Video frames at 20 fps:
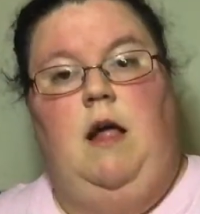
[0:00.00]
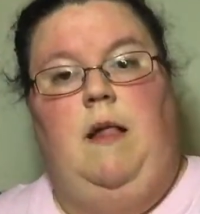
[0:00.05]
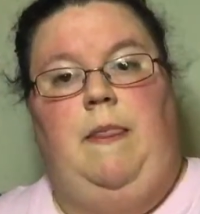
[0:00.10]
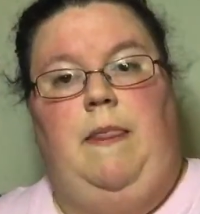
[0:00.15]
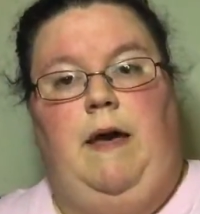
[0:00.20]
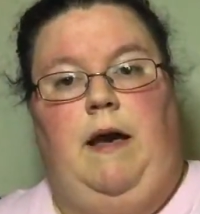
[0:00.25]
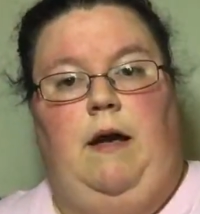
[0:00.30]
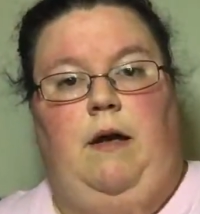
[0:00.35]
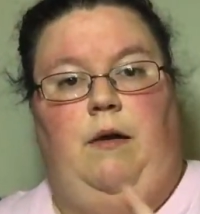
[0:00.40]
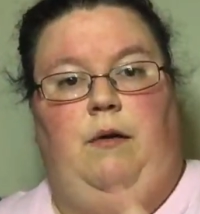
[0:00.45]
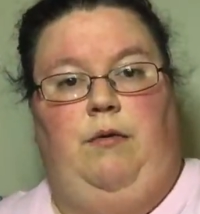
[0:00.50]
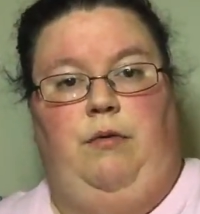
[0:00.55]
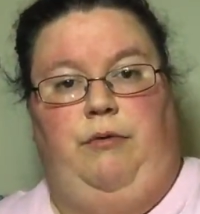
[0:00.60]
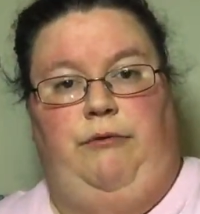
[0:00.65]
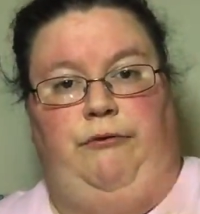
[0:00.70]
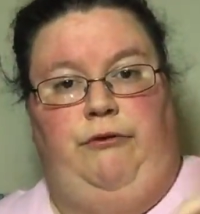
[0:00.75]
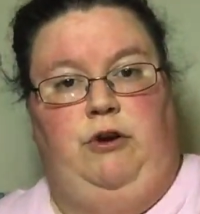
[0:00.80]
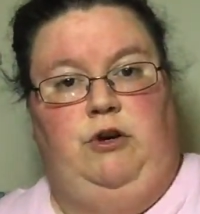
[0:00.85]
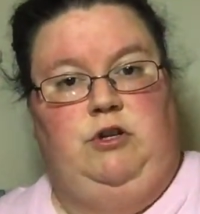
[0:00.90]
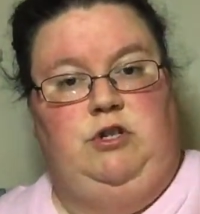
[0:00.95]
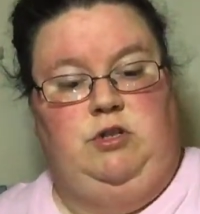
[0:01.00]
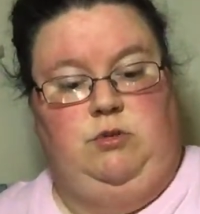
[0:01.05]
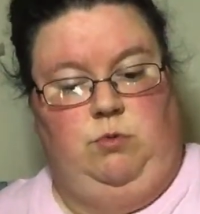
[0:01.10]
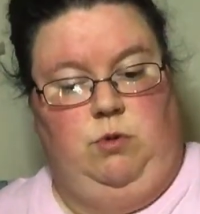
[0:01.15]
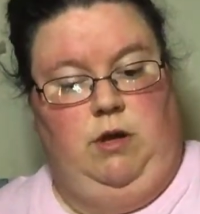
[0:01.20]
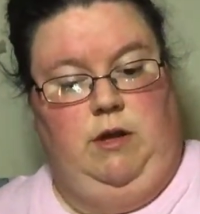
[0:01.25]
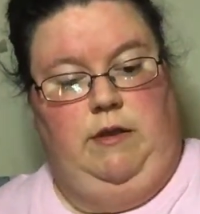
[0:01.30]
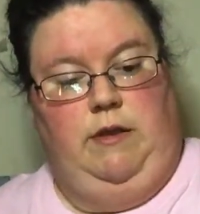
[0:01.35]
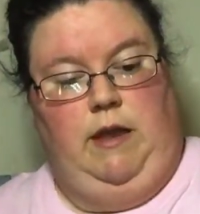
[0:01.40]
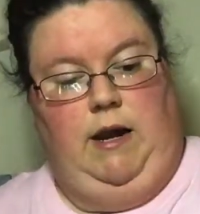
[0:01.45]
Now, the first
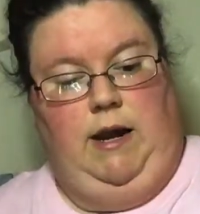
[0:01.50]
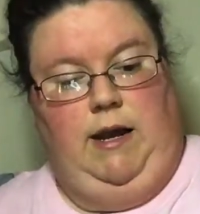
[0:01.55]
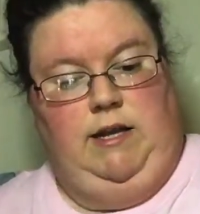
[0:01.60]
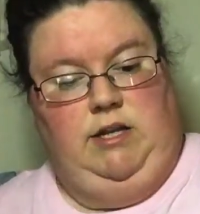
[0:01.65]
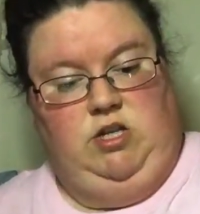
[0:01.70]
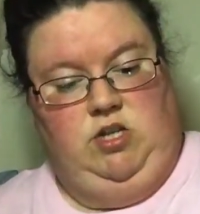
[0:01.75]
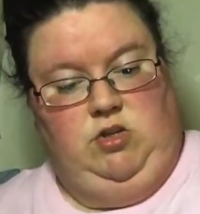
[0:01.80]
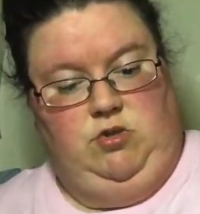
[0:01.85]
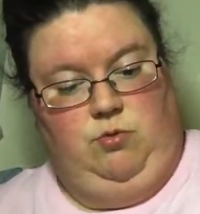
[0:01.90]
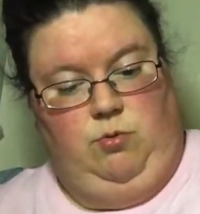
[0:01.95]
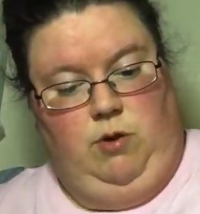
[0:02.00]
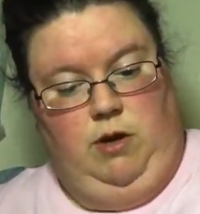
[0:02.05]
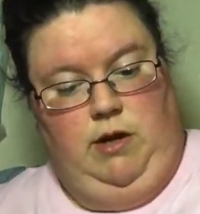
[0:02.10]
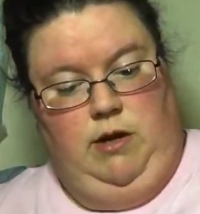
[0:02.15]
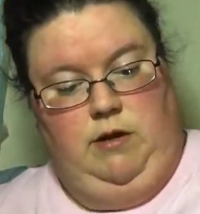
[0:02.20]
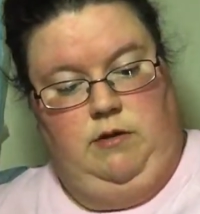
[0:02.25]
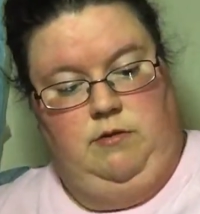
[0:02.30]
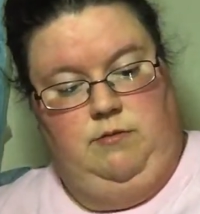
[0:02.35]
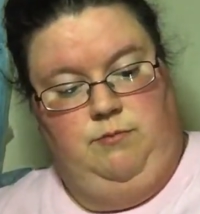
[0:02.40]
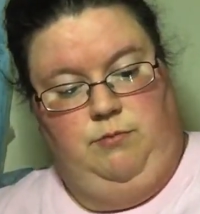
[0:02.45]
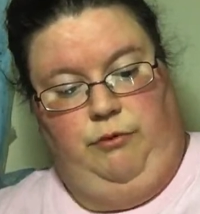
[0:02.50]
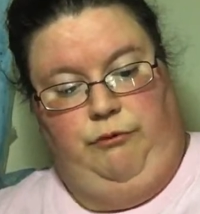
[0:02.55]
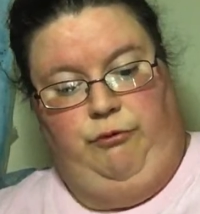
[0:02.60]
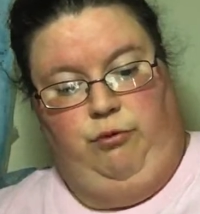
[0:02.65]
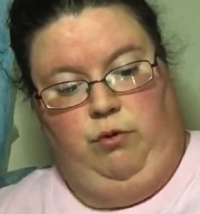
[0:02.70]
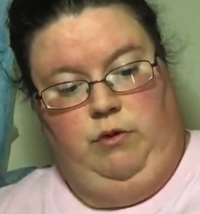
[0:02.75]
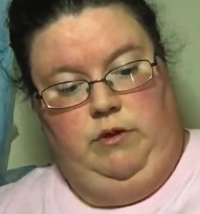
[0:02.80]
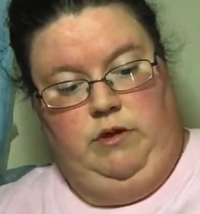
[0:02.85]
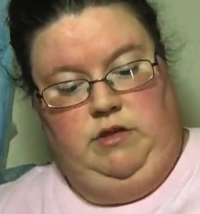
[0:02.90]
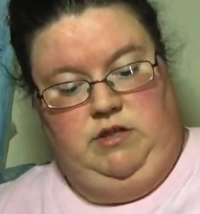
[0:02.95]
one that I just read
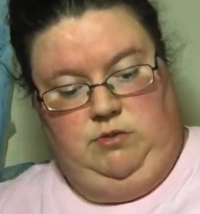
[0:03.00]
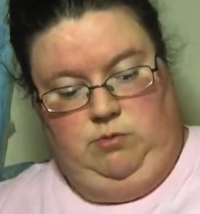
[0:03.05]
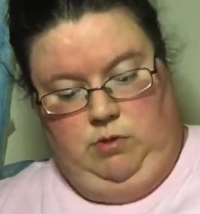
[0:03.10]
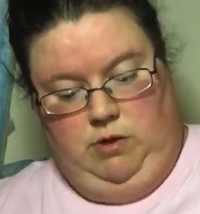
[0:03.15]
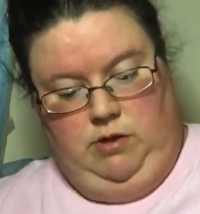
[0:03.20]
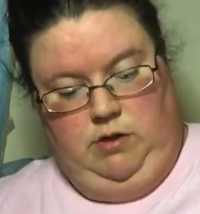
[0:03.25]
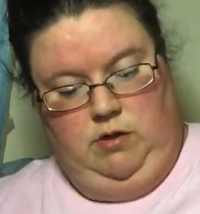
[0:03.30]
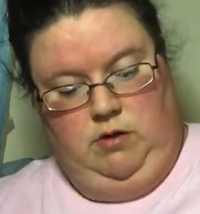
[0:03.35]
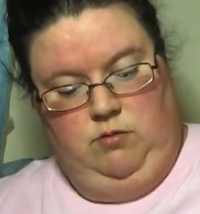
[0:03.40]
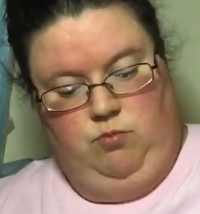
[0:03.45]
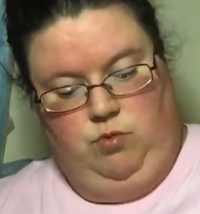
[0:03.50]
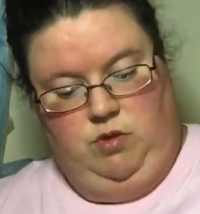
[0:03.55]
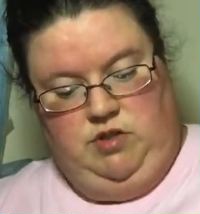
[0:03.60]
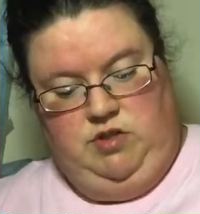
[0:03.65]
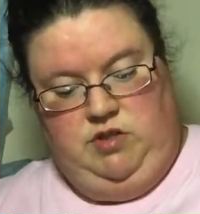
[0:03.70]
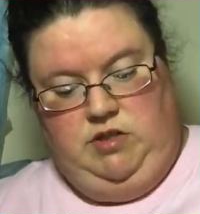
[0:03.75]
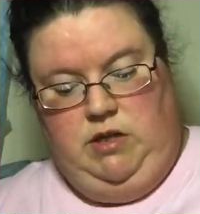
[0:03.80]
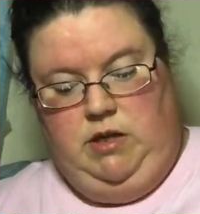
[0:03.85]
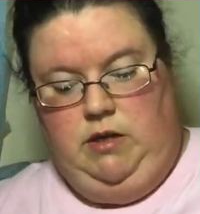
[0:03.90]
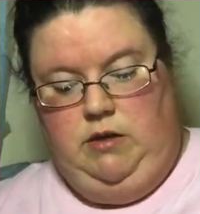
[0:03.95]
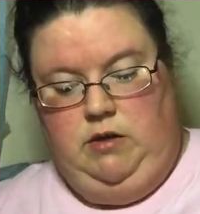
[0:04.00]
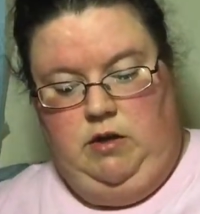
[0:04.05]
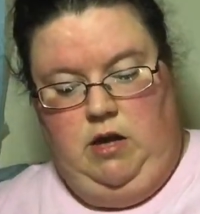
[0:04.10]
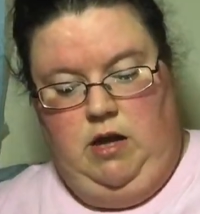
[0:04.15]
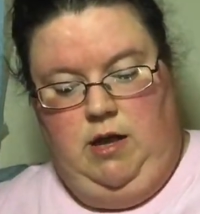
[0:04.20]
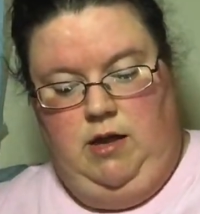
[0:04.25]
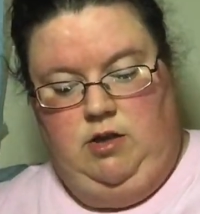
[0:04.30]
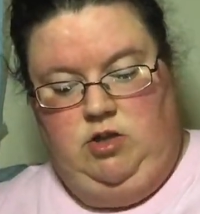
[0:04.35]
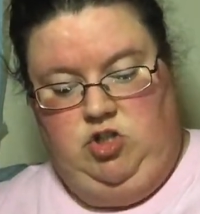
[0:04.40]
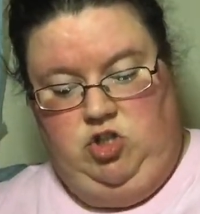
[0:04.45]
before this one was done
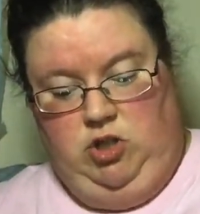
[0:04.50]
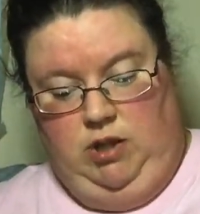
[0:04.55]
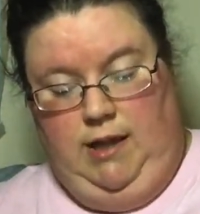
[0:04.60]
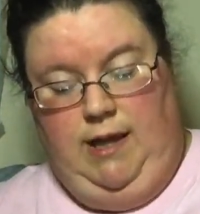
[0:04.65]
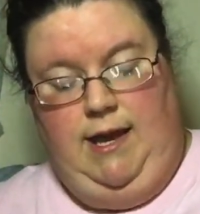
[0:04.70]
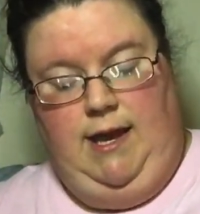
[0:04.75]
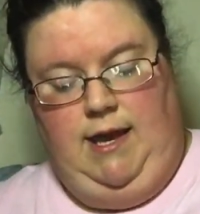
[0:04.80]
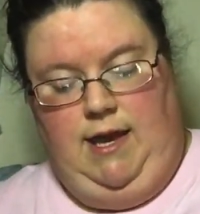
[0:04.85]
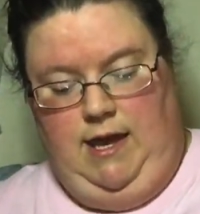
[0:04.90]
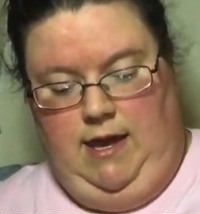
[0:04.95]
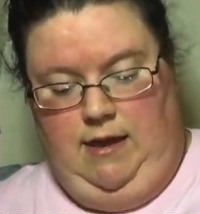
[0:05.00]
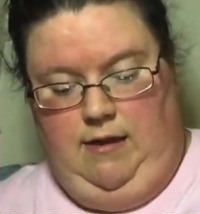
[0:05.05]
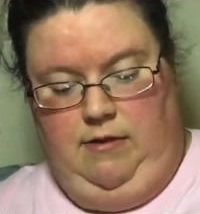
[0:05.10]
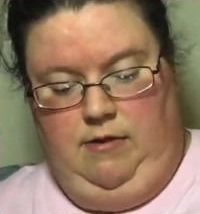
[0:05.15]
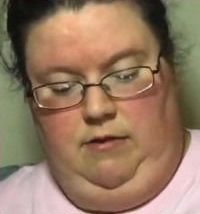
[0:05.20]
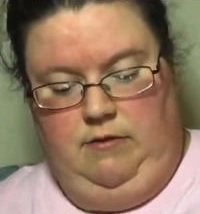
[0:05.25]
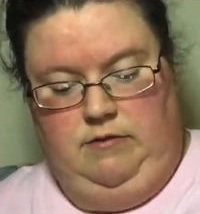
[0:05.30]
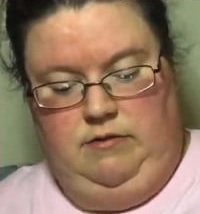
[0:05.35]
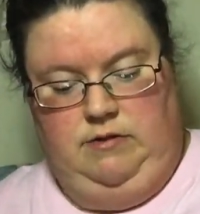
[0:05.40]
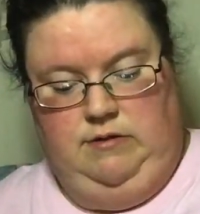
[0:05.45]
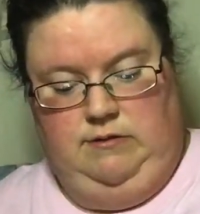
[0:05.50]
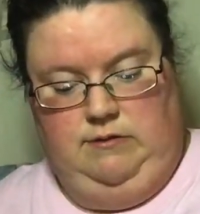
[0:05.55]
July 8th,